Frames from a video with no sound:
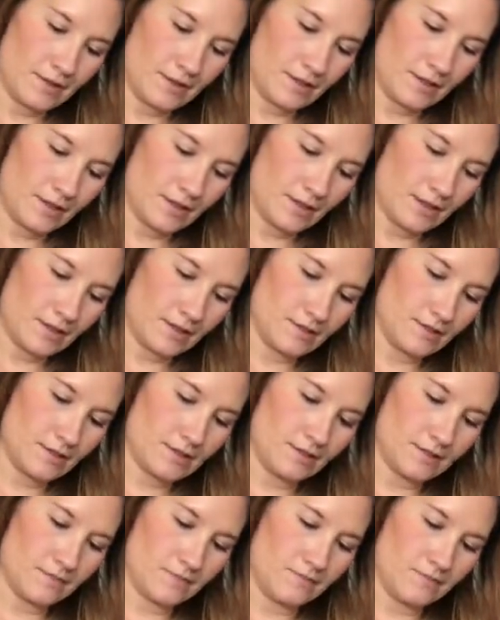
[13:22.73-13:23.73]
And
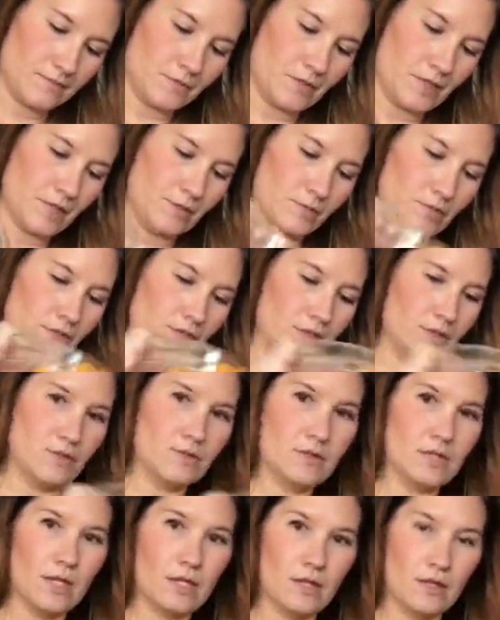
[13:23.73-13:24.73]
I'm just
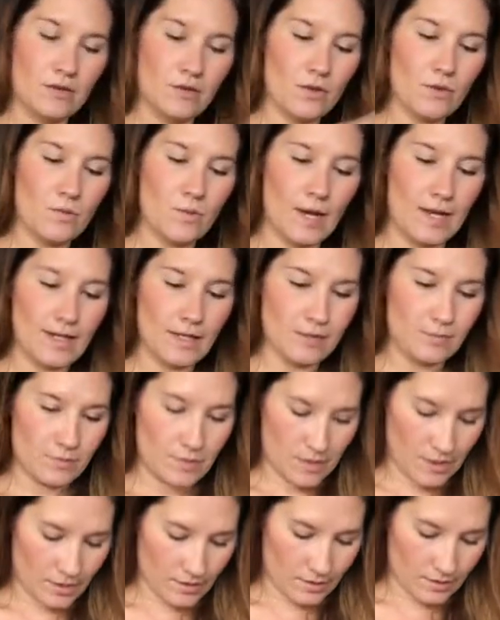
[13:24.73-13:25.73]
using the white
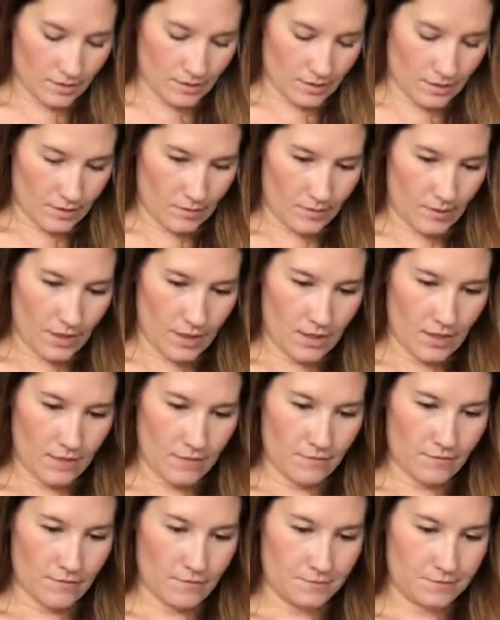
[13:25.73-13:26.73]
because that's what I have.